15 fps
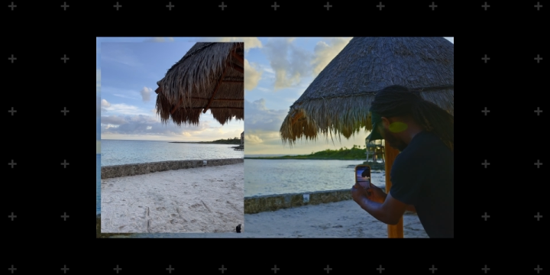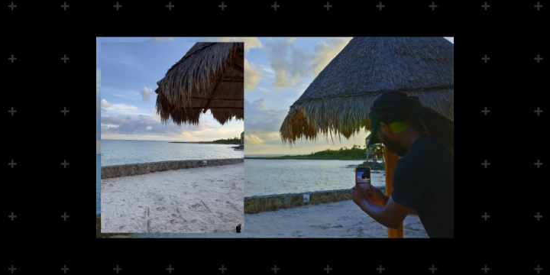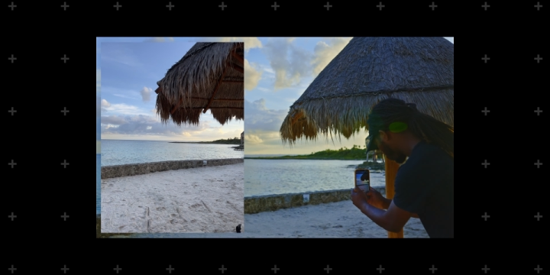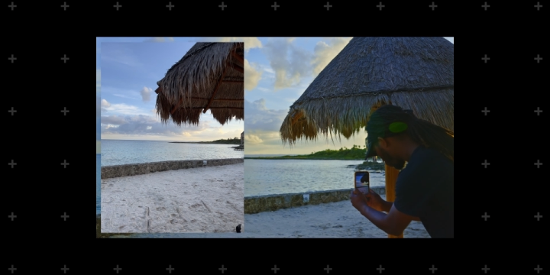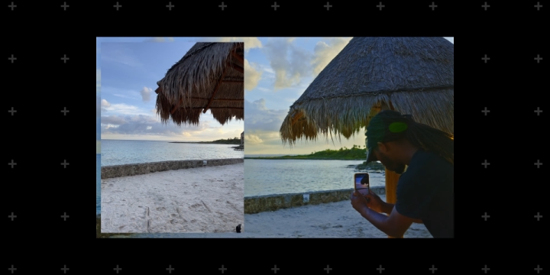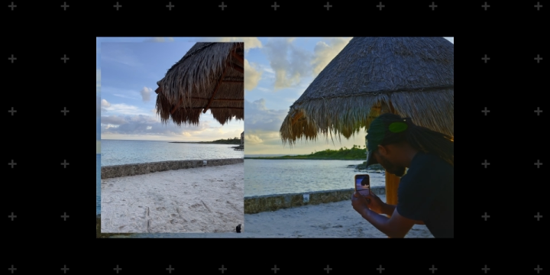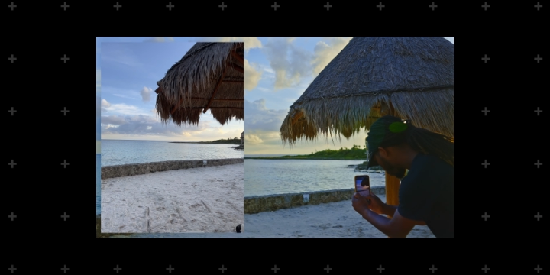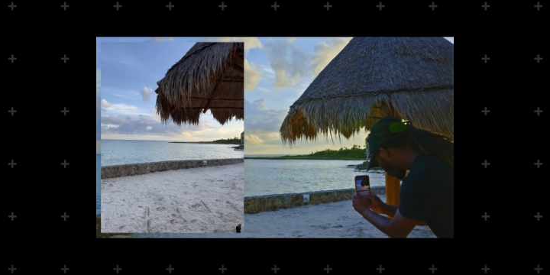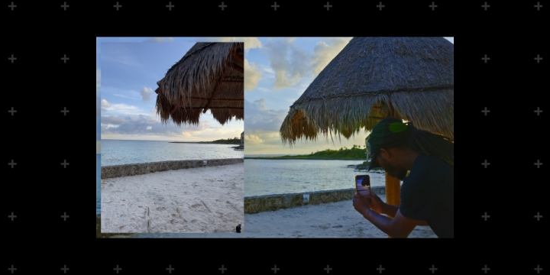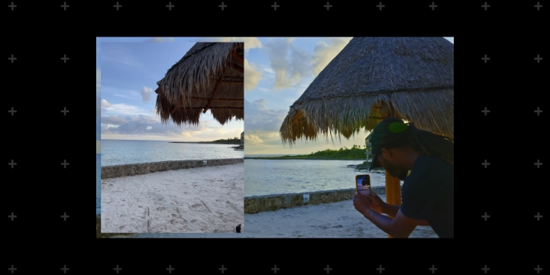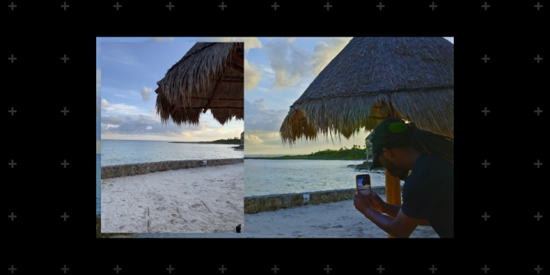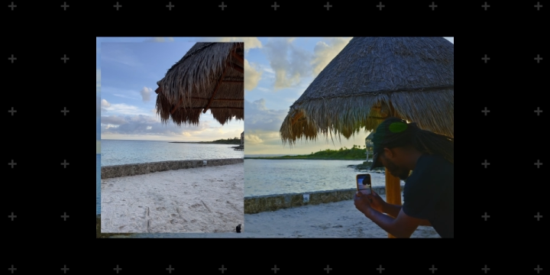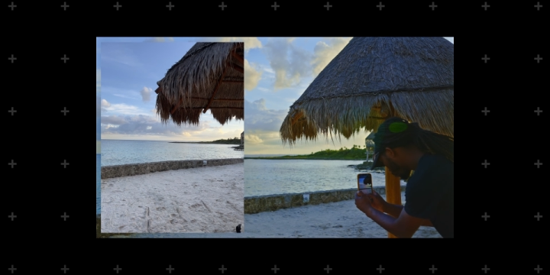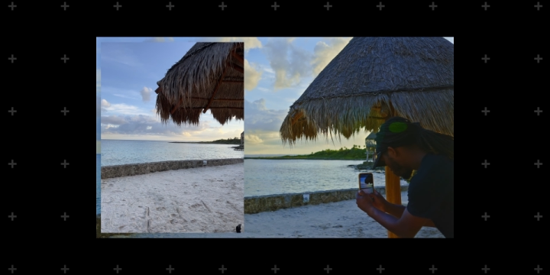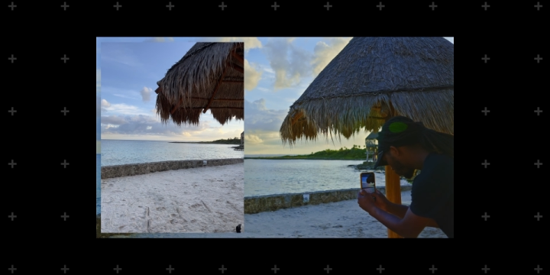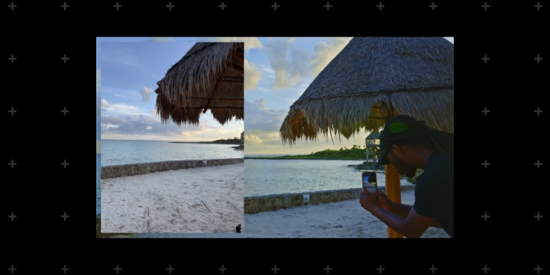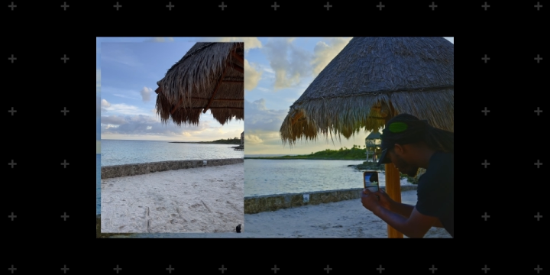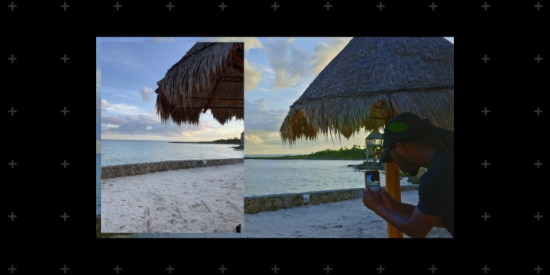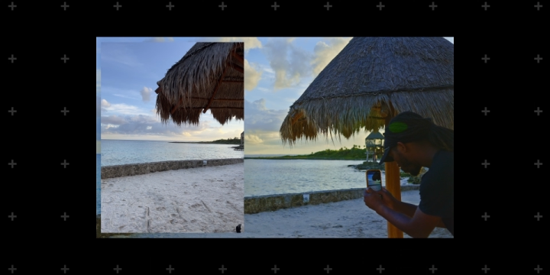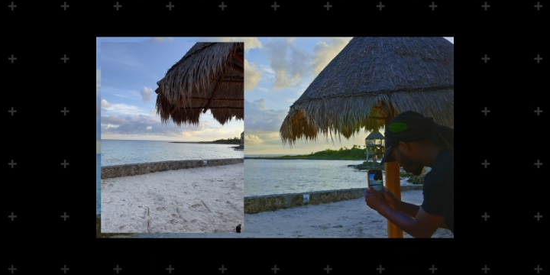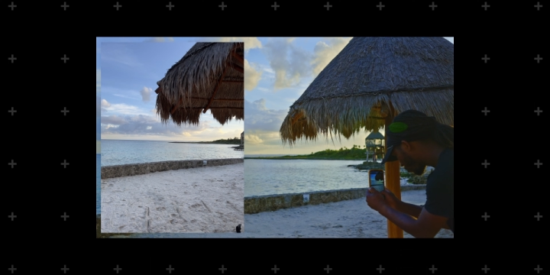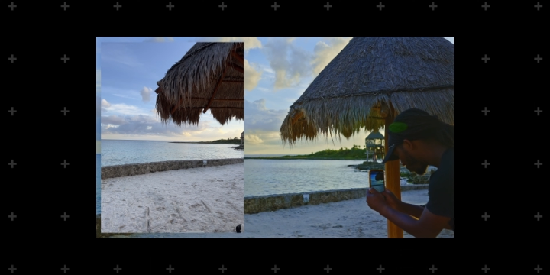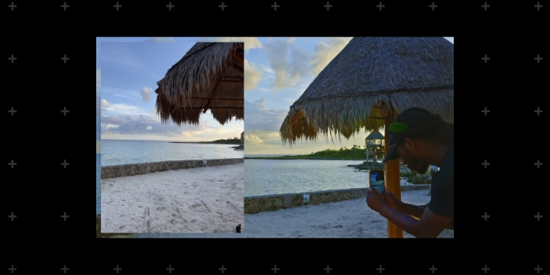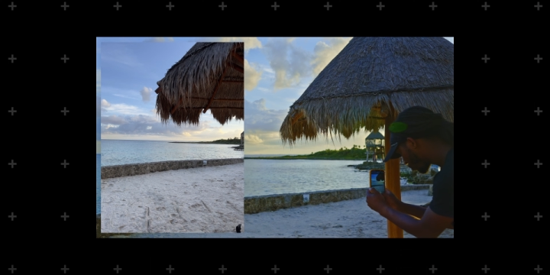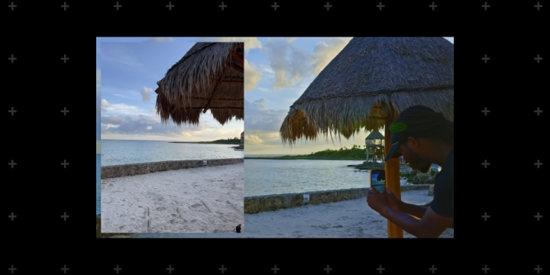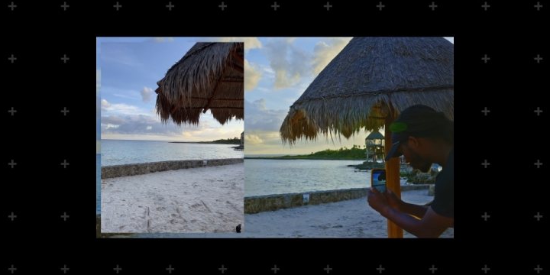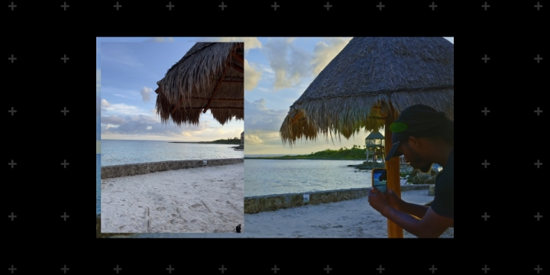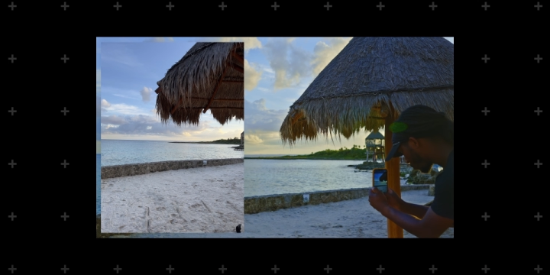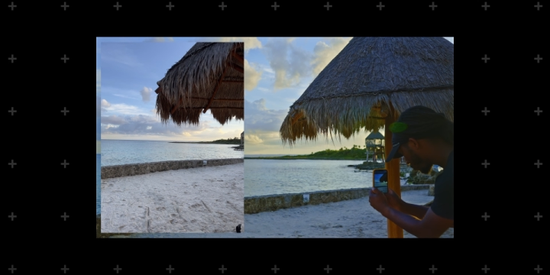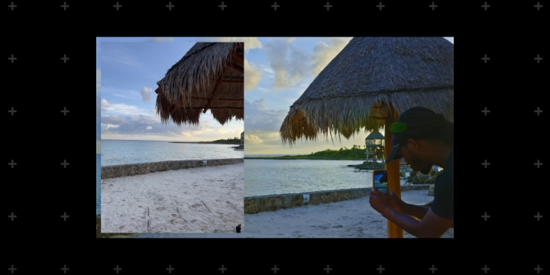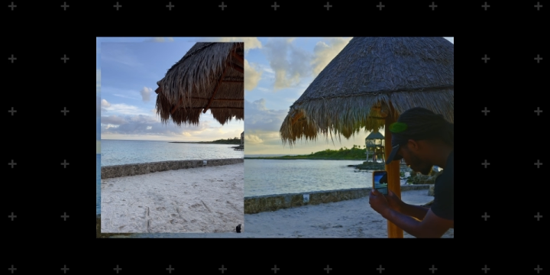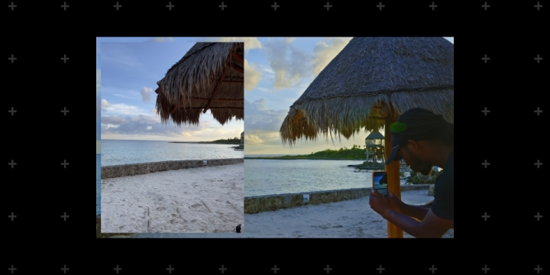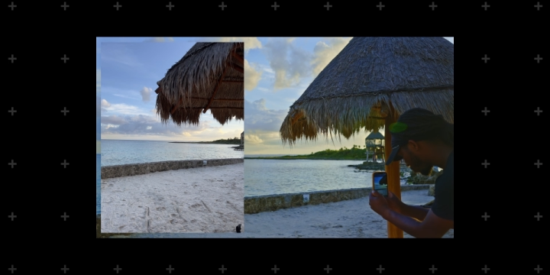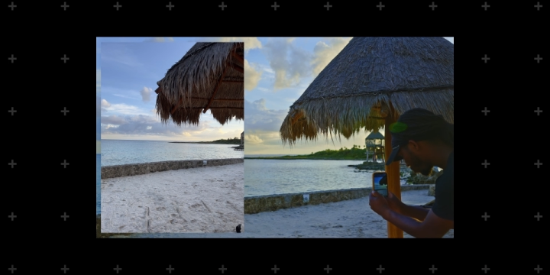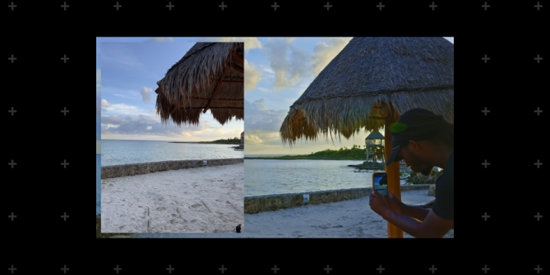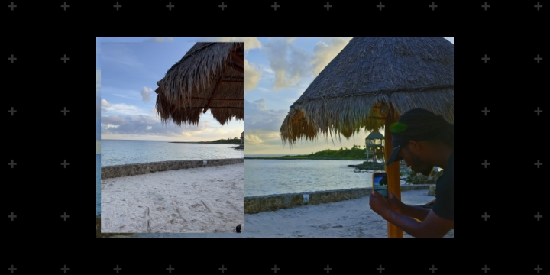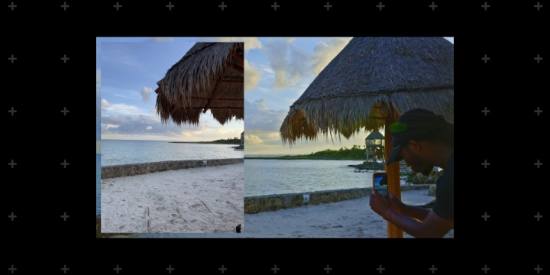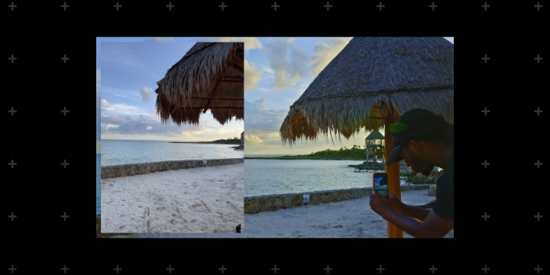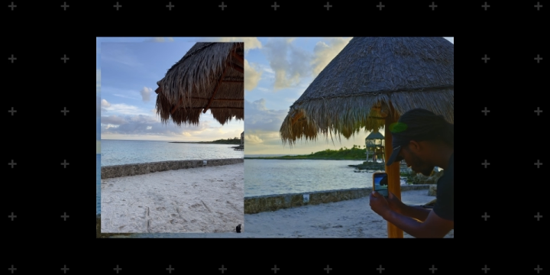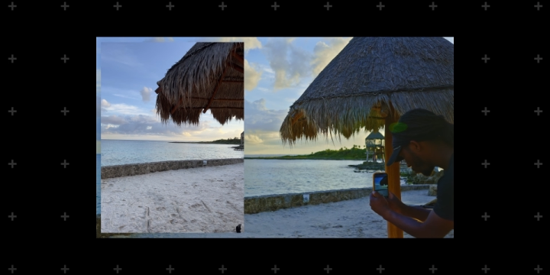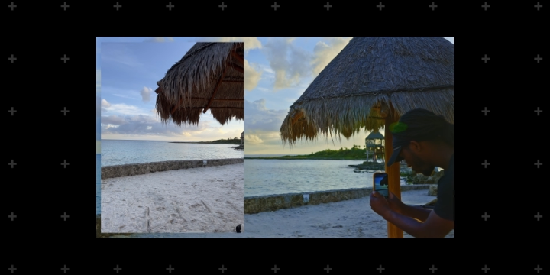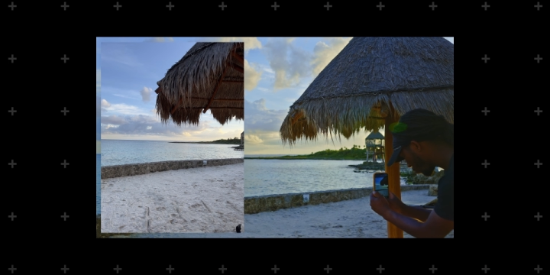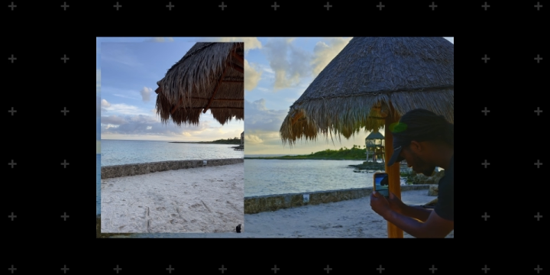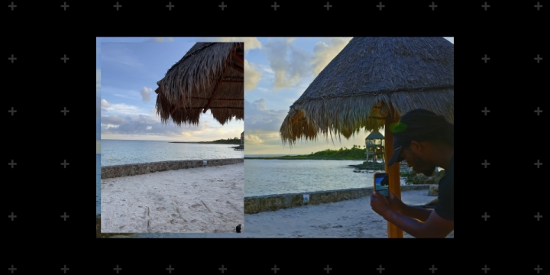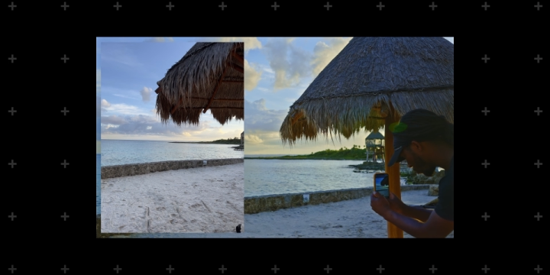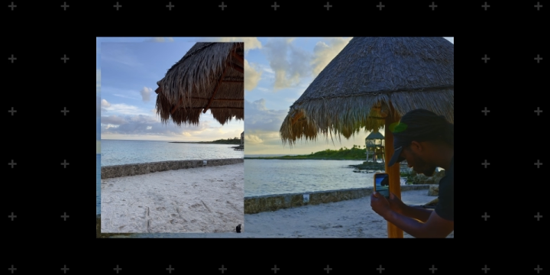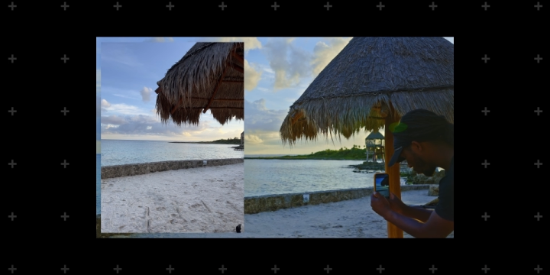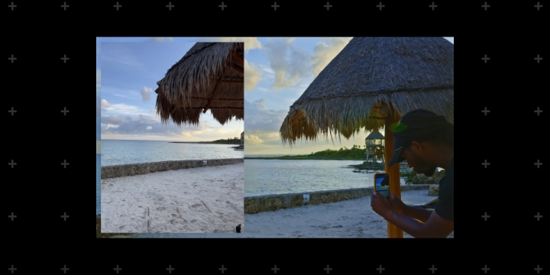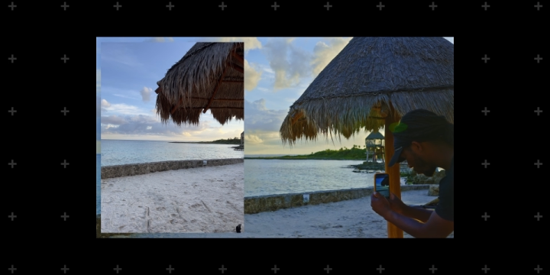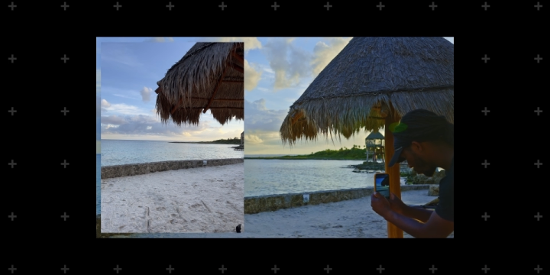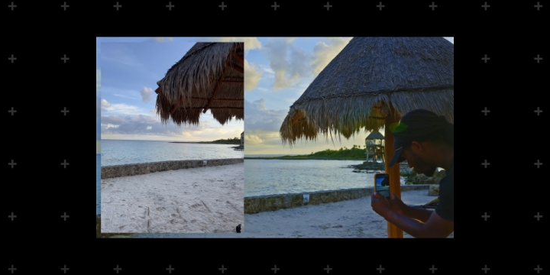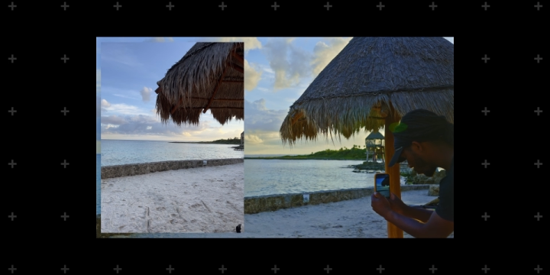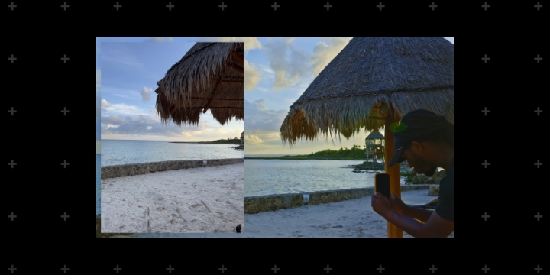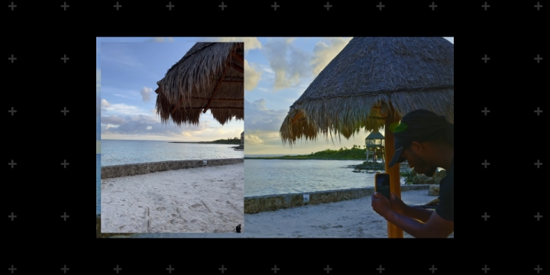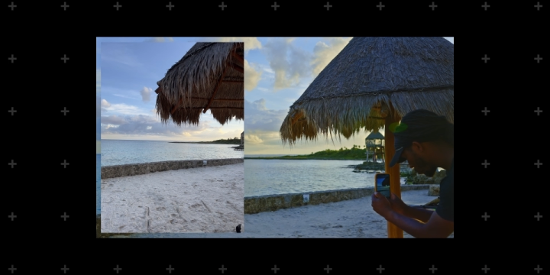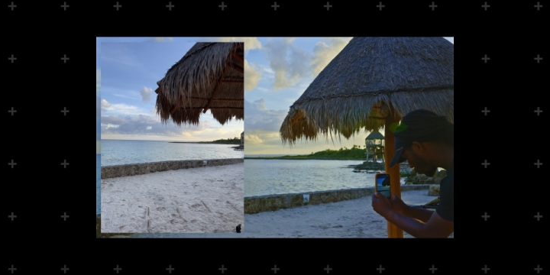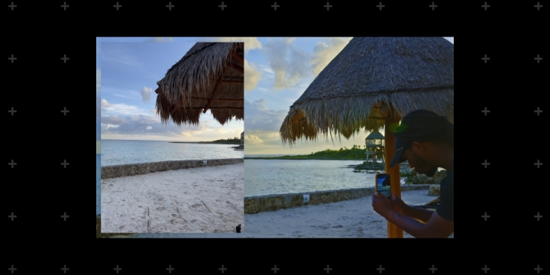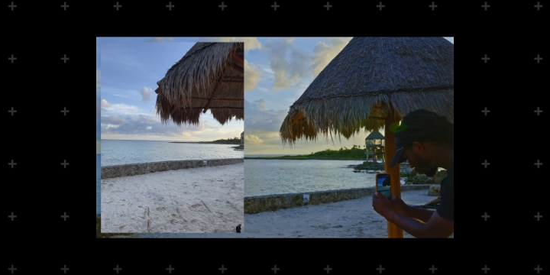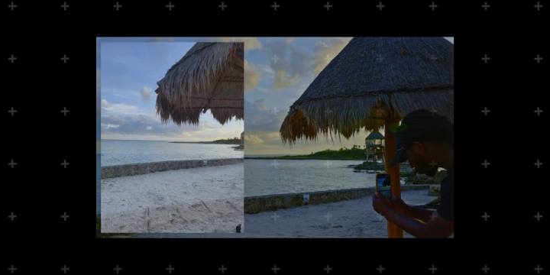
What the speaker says: No face is visible, so there are no lips to read.